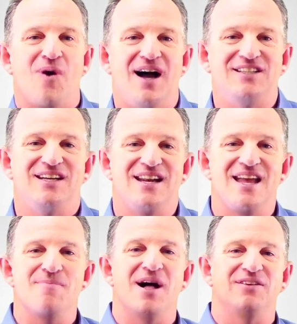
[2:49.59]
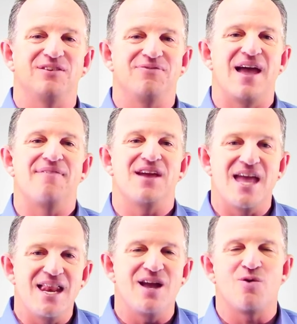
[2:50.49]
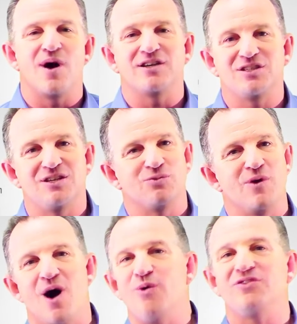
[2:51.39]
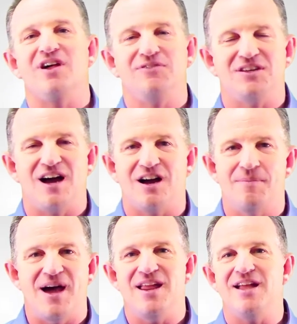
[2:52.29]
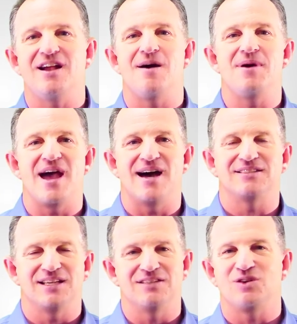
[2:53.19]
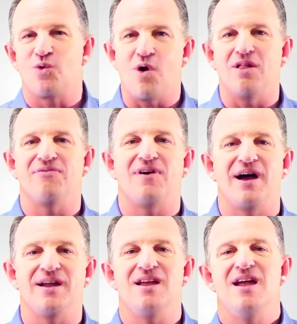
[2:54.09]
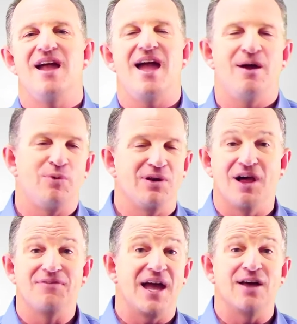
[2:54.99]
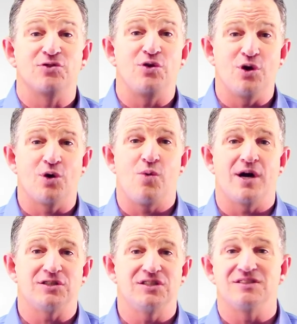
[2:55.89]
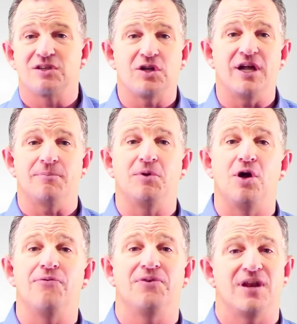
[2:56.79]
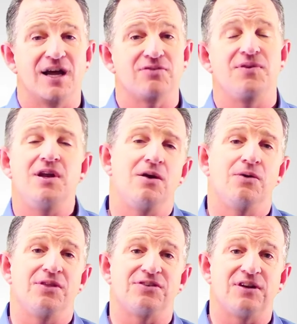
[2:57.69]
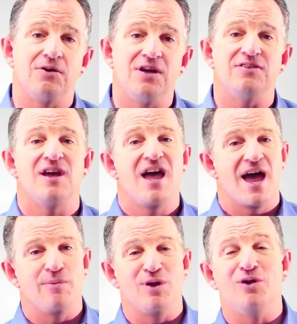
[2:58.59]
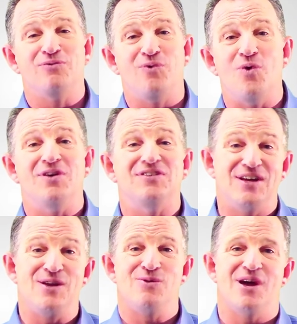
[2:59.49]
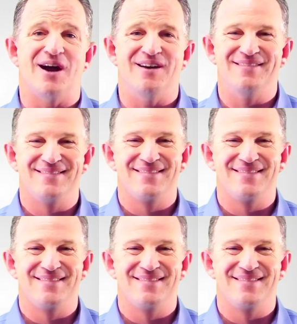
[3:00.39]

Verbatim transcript: watching. Email us if you have any questions. We always love to talk about income and assets and qualifying, and we'd love to answer your questions. Click below for the next video in the series, and we look forward to seeing you there.